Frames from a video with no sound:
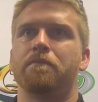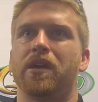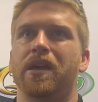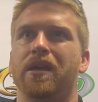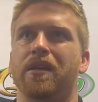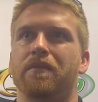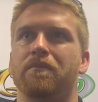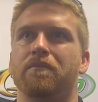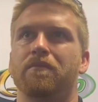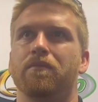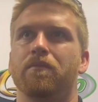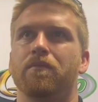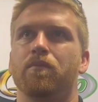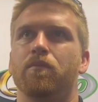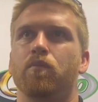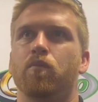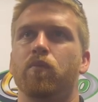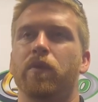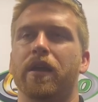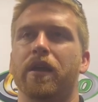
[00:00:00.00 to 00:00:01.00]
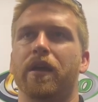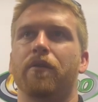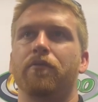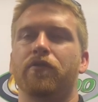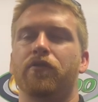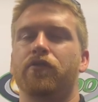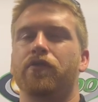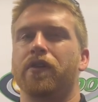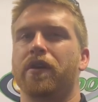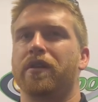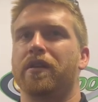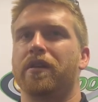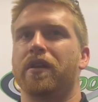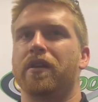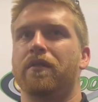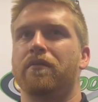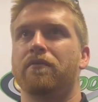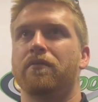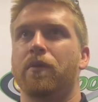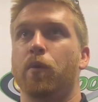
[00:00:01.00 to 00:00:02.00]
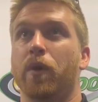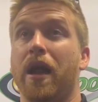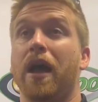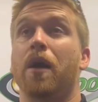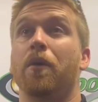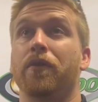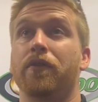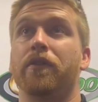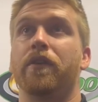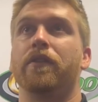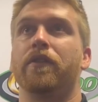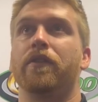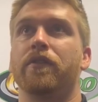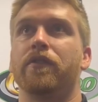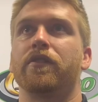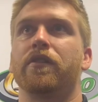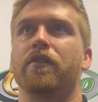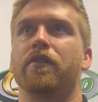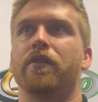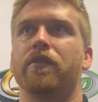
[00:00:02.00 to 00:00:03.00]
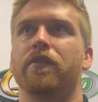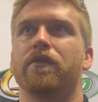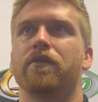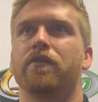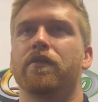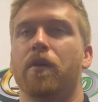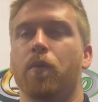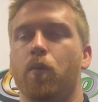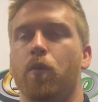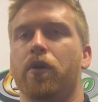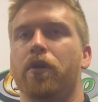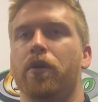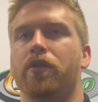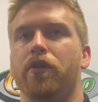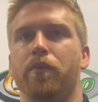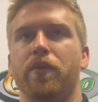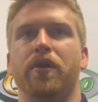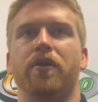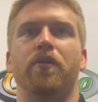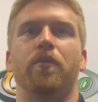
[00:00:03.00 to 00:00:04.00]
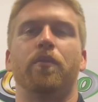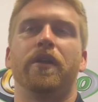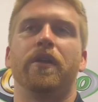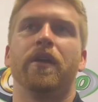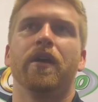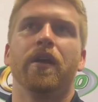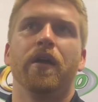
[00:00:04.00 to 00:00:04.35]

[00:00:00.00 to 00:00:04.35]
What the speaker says: and they got restricted when I was in the series, somewhere in the middle, but